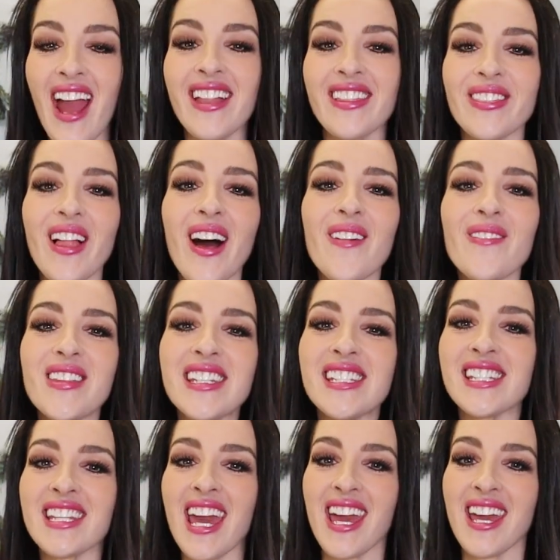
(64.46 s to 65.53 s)
I love
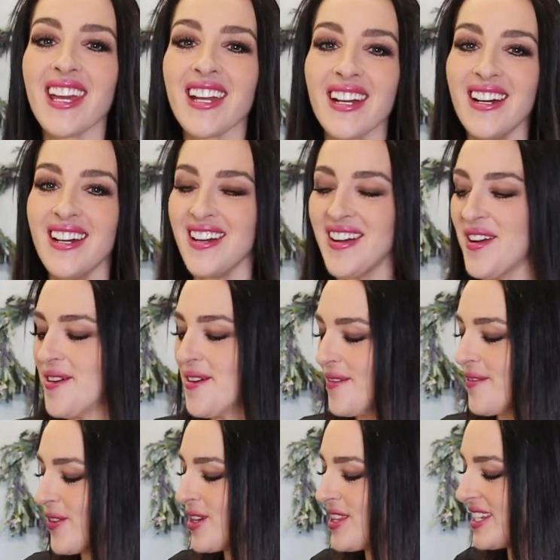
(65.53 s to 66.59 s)
this cake
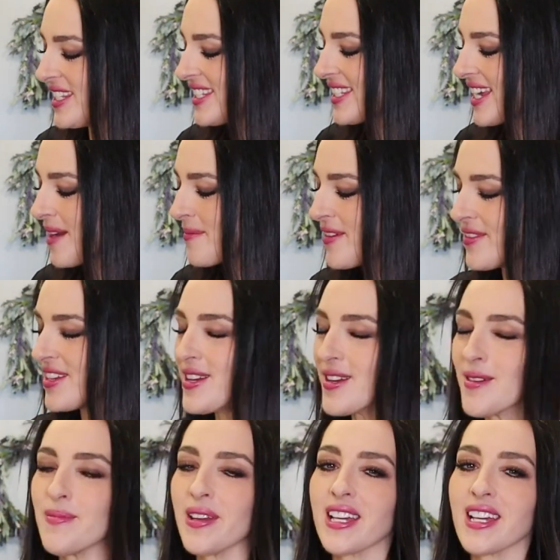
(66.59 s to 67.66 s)
for this time of
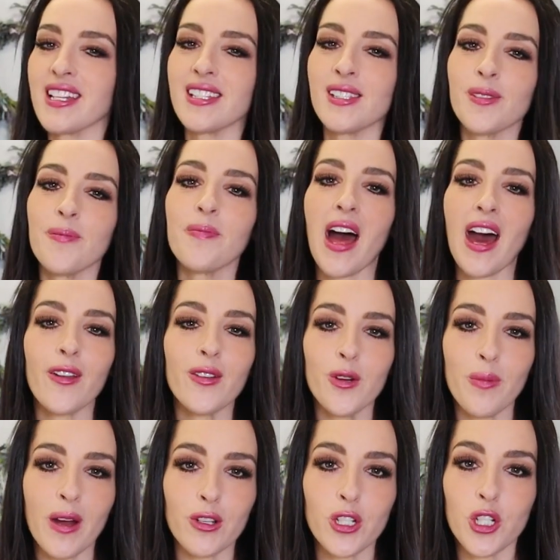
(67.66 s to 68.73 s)
year because I don't know
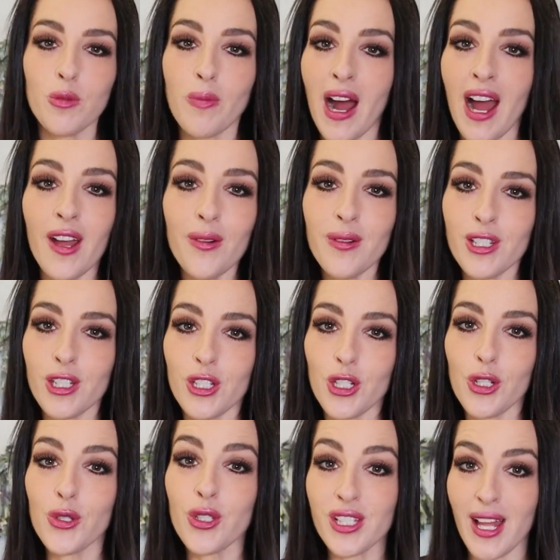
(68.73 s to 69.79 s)
about you, but I always
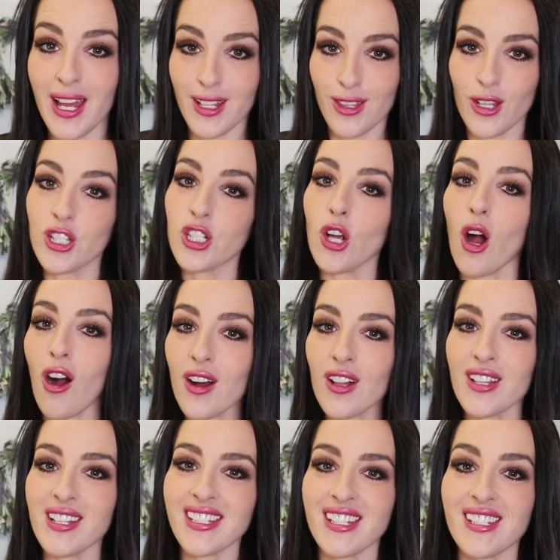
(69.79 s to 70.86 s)
choose like the
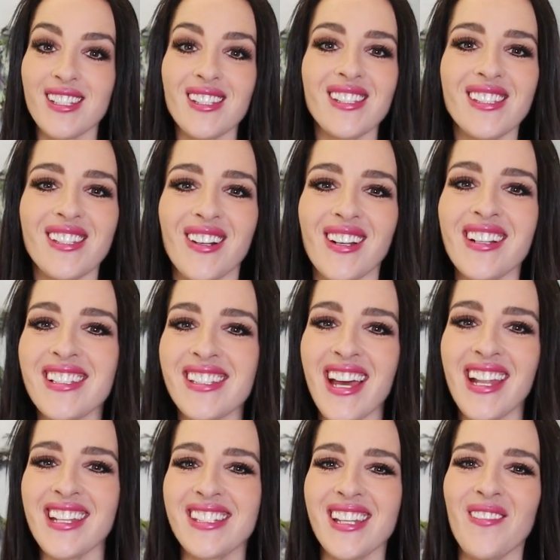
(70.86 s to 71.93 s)
chocolate desserts
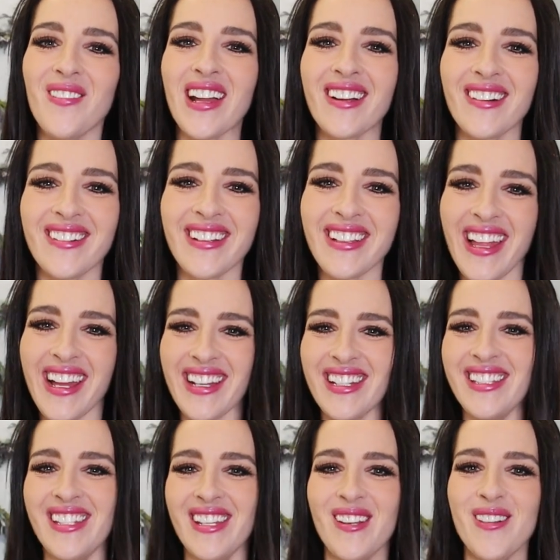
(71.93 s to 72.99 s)
anytime I go to like a
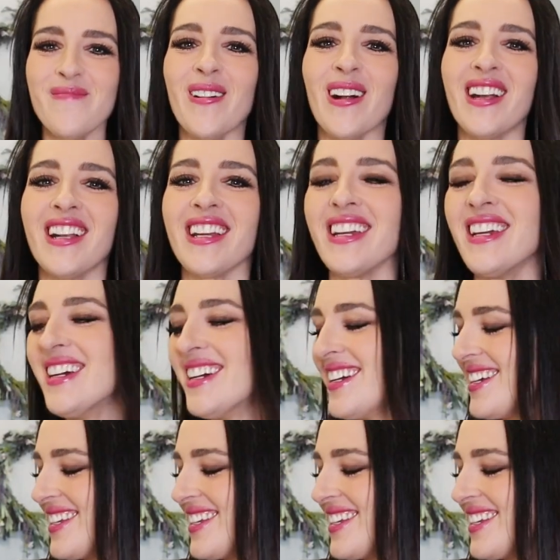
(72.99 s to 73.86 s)
dinner party.